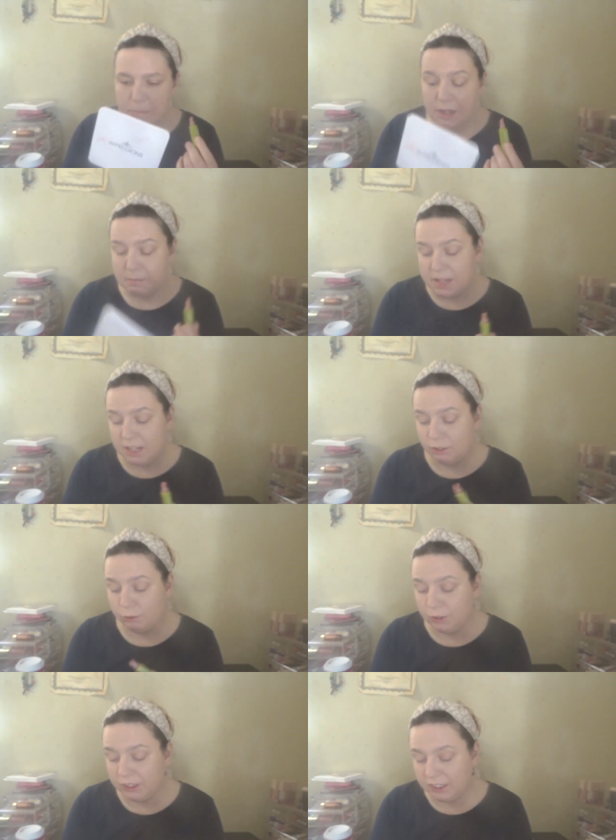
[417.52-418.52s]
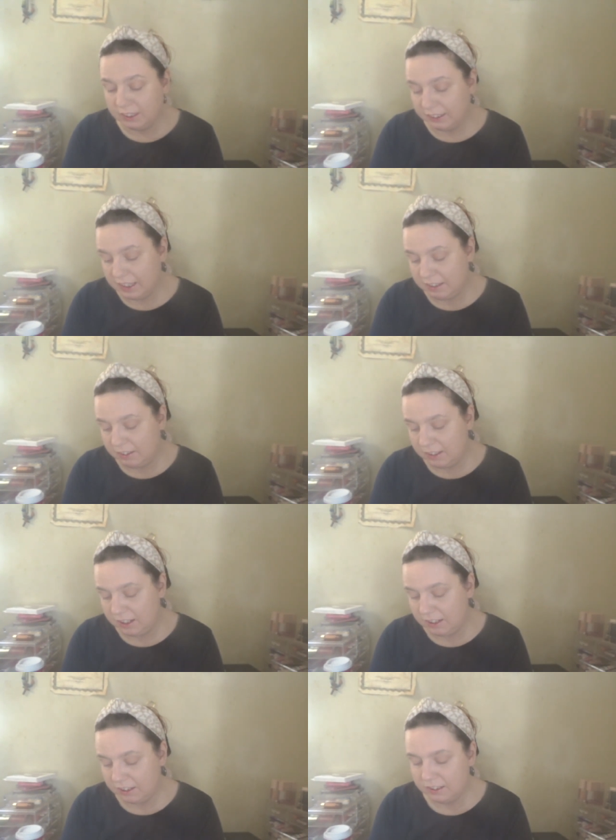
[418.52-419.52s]
I mean, it's really
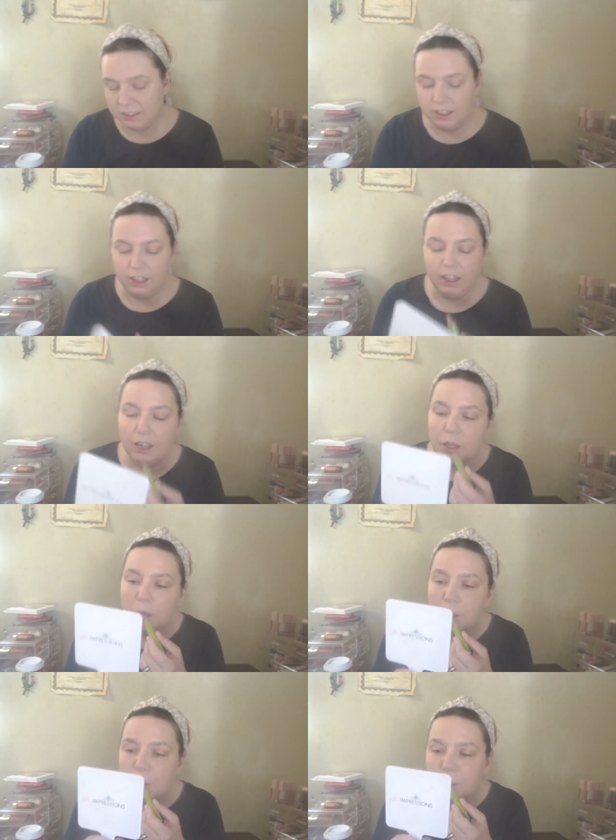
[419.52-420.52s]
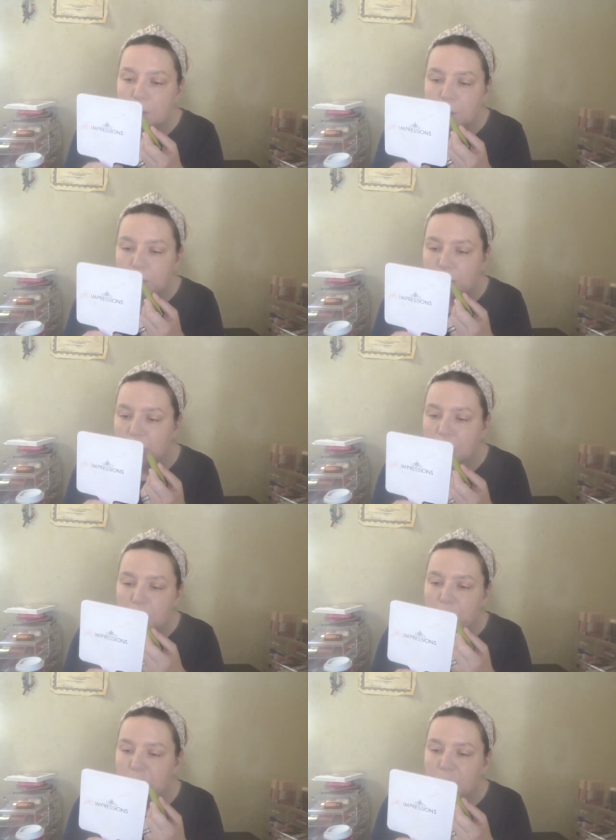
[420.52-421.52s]
glazing and
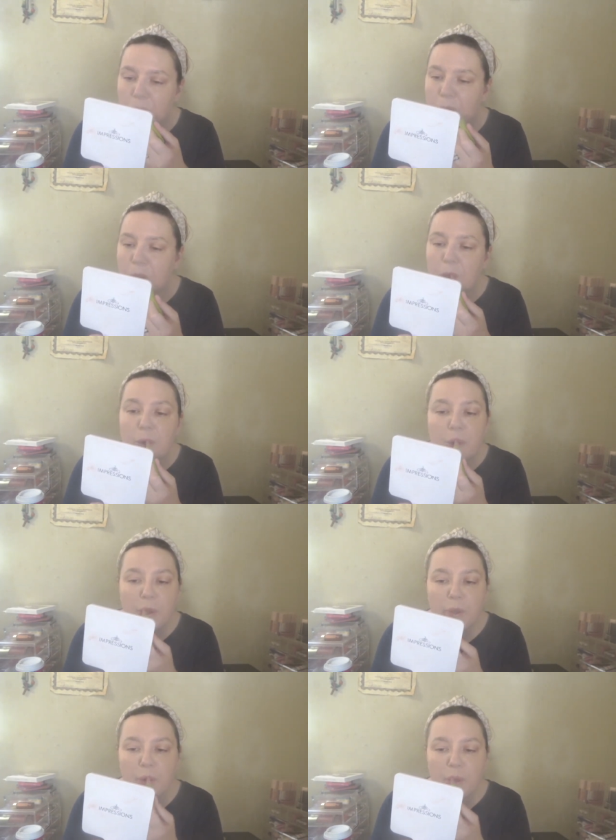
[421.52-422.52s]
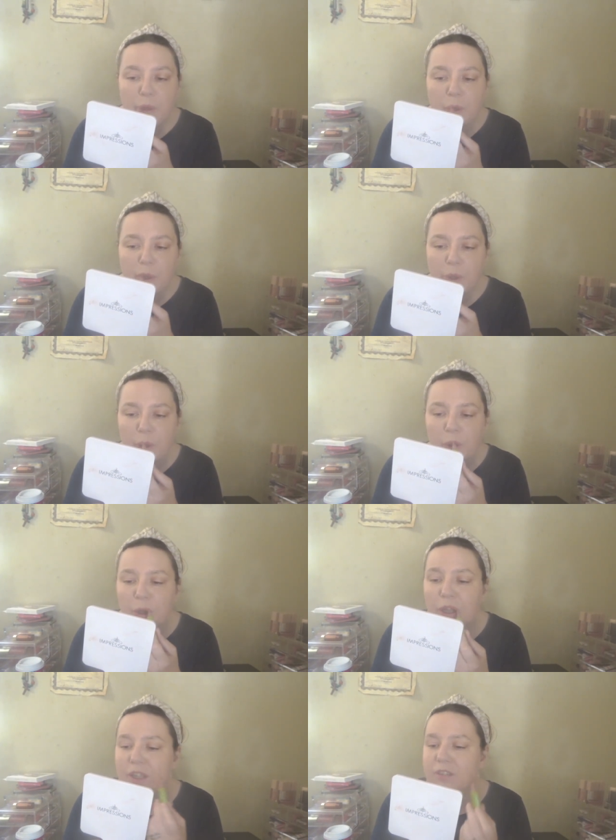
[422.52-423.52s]
like
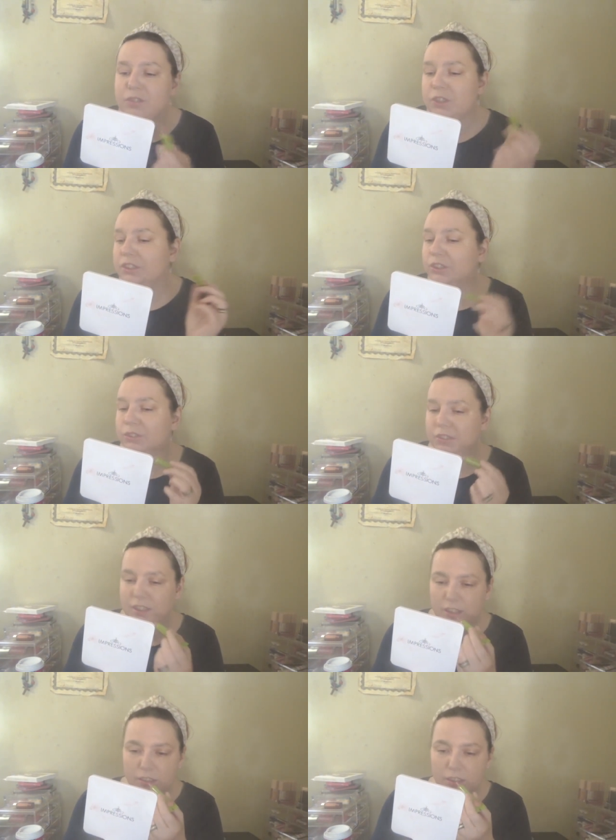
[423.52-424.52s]
it gives you a little tint.